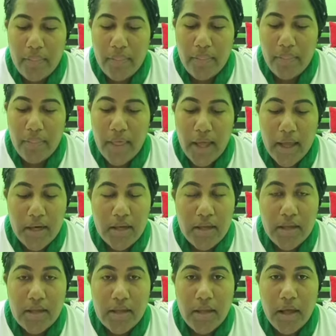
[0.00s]

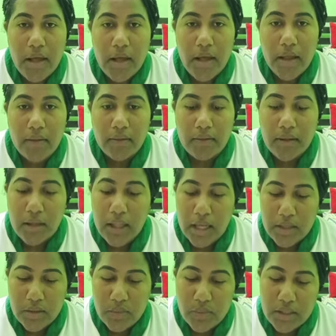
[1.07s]
Then the
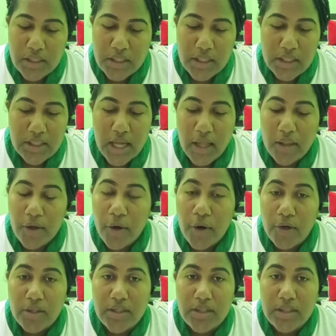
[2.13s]
last one says other
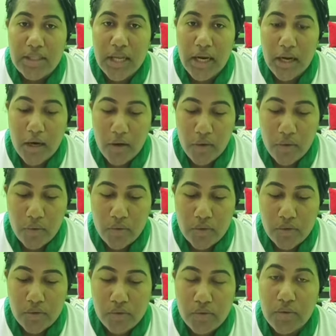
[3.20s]
causes
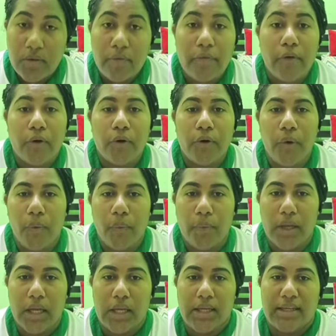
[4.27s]
analogs to the
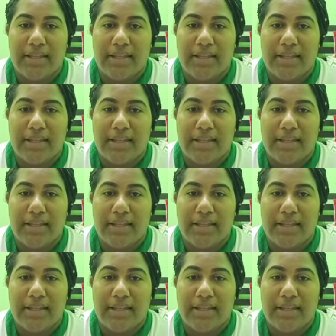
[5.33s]
foregoing.